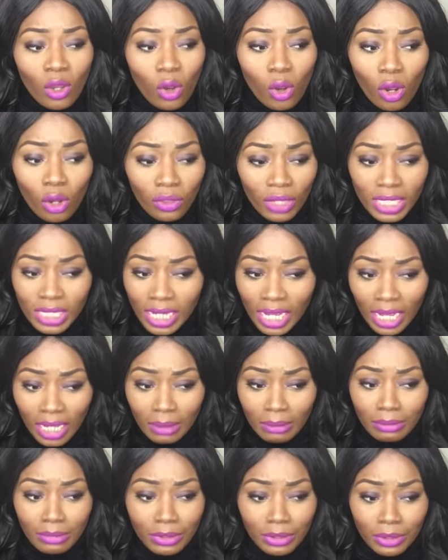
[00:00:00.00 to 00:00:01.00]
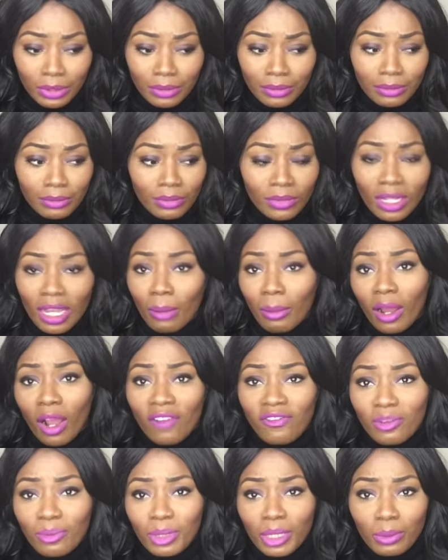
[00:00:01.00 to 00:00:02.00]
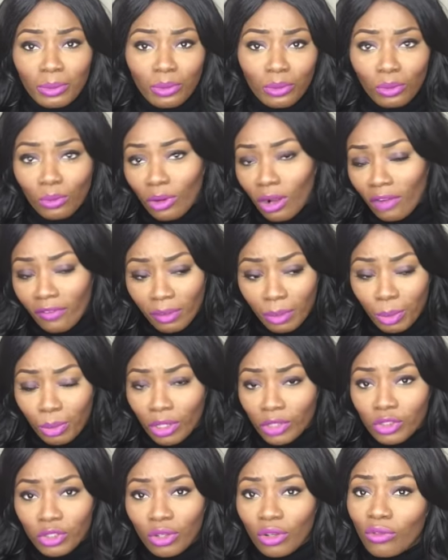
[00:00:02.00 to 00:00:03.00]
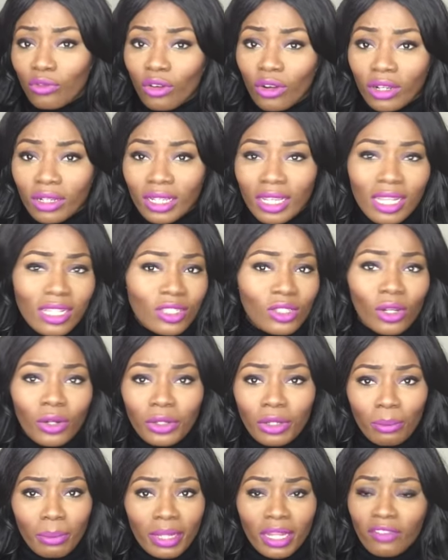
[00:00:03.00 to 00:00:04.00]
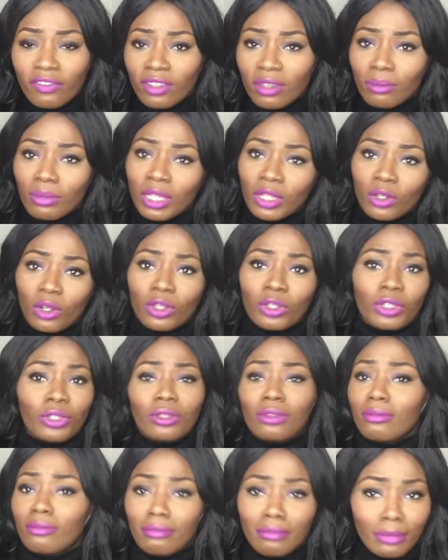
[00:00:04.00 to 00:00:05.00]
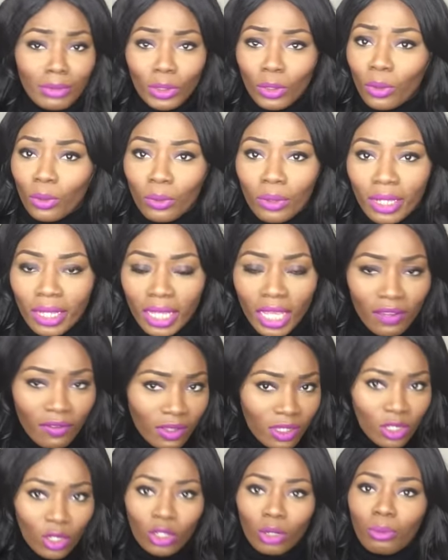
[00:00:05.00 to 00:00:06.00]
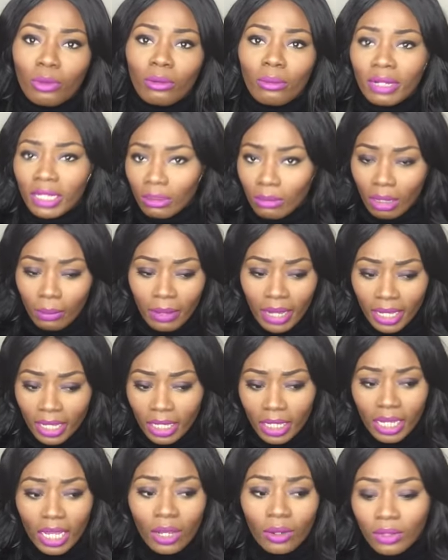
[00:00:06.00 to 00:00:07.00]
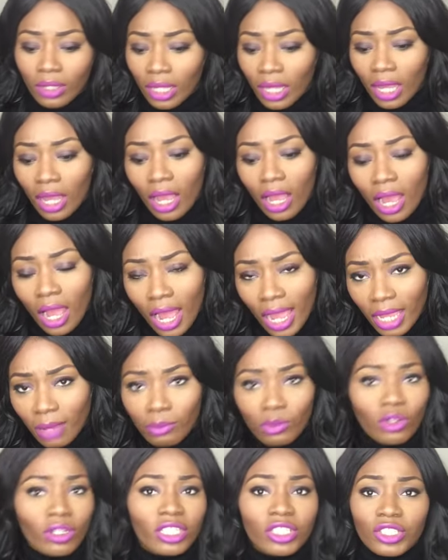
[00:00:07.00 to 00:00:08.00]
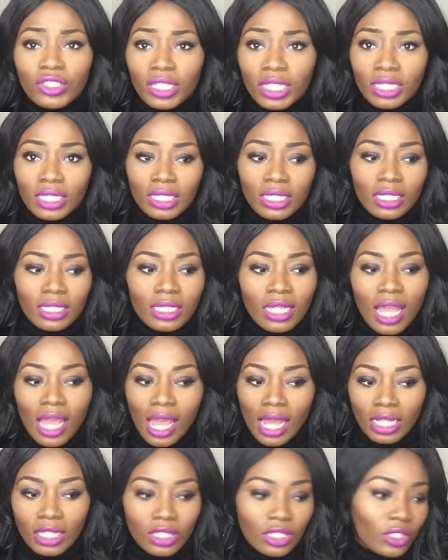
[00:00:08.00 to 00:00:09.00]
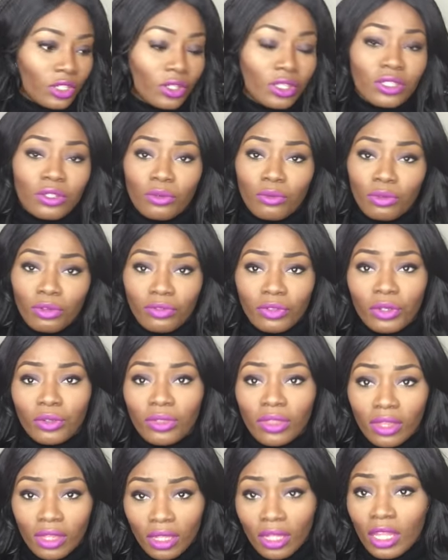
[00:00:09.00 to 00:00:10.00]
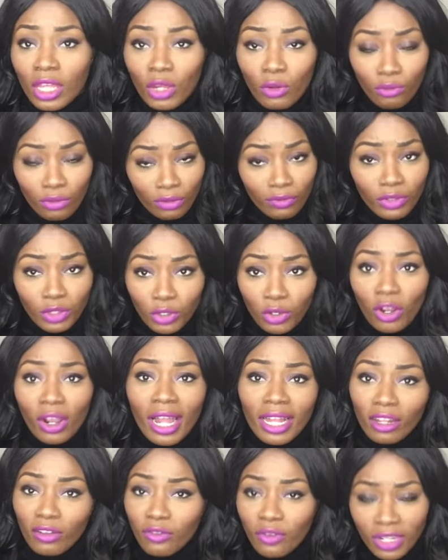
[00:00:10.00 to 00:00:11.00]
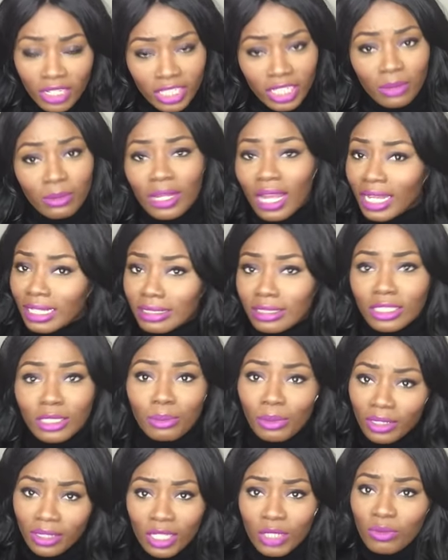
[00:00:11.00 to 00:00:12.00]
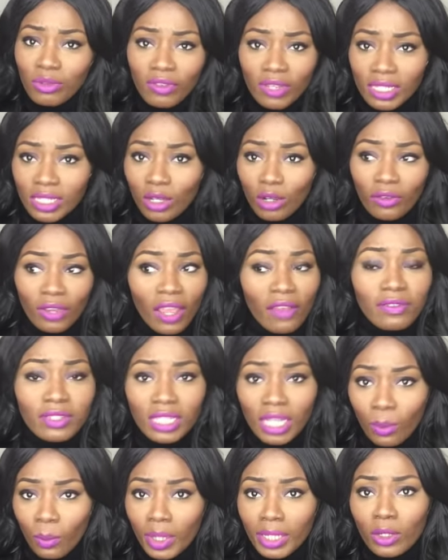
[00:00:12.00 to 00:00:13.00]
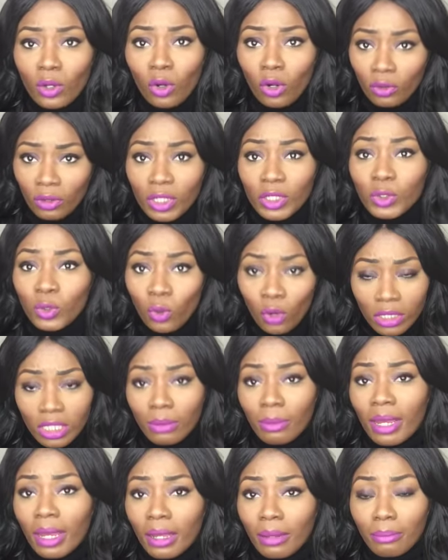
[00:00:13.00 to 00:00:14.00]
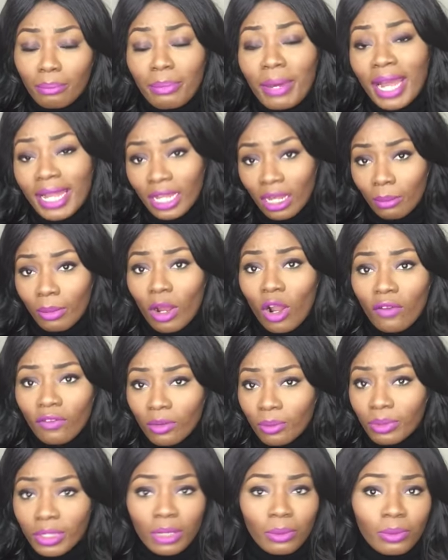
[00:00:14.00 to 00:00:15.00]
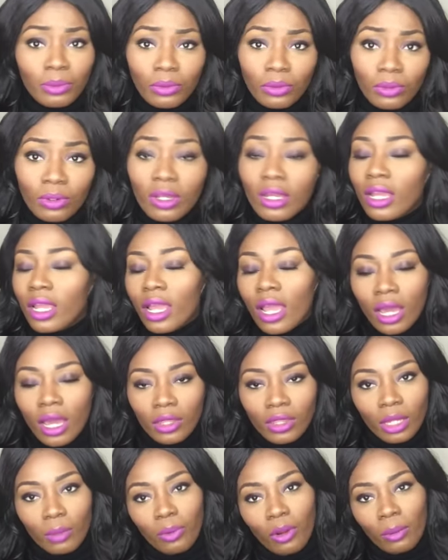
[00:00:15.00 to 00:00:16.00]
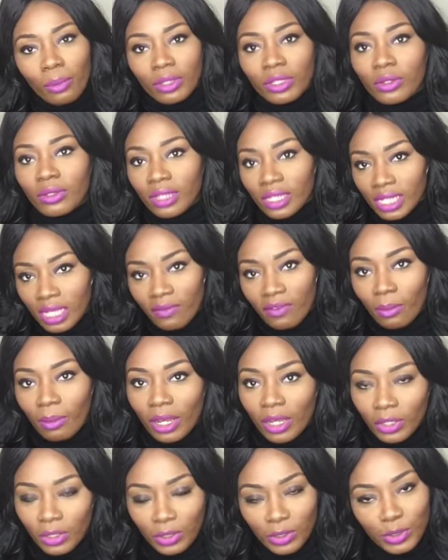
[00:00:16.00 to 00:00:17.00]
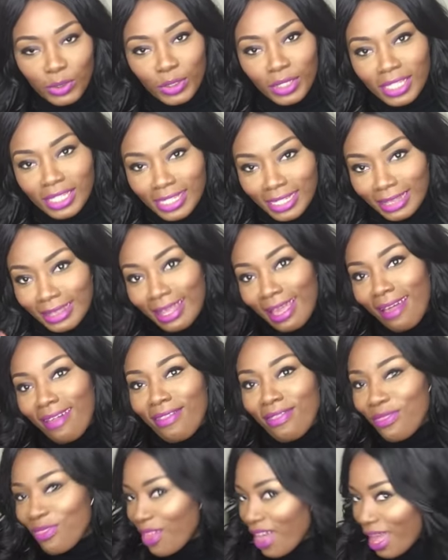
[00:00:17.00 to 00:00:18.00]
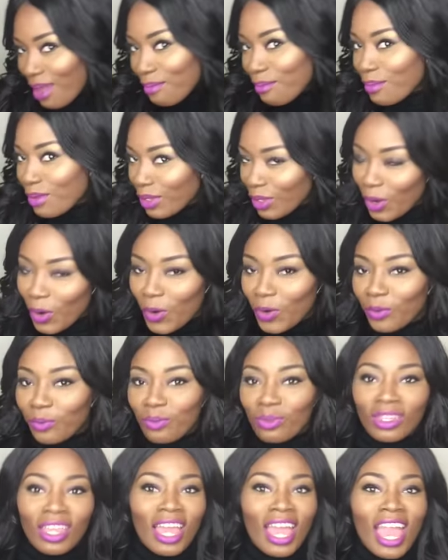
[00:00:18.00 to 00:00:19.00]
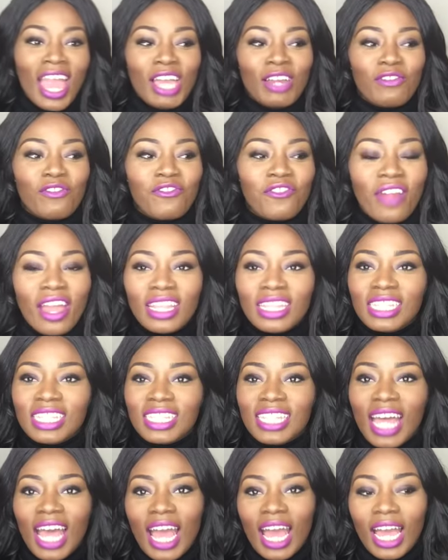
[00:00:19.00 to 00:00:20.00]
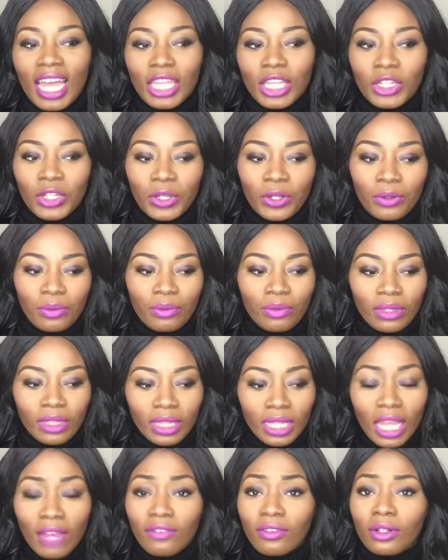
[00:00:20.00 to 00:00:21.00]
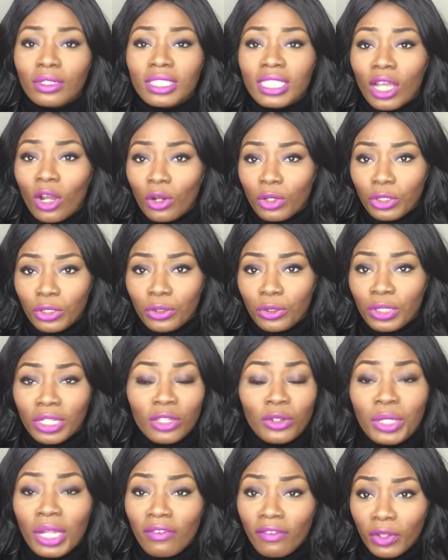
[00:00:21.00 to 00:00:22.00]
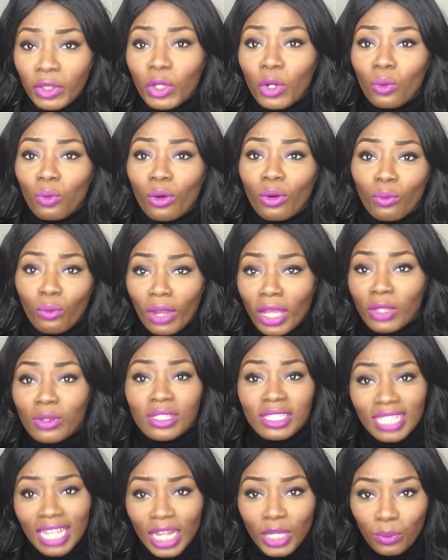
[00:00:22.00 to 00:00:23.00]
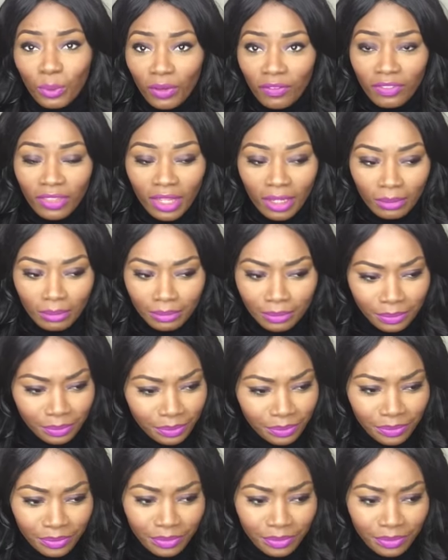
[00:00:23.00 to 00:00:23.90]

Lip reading: all the time, you know, about other people, what other people are doing wrong. It's not going to benefit me in no way. If it's not going to put money in my bank account, I am not interested. And you need to review your kind of friendships and just be honest with yourself. If someone always talks bad about other people, they're probably doing the same about you, so you need to let them go. Friends that, you know, never tell you, you never know where you stand with them.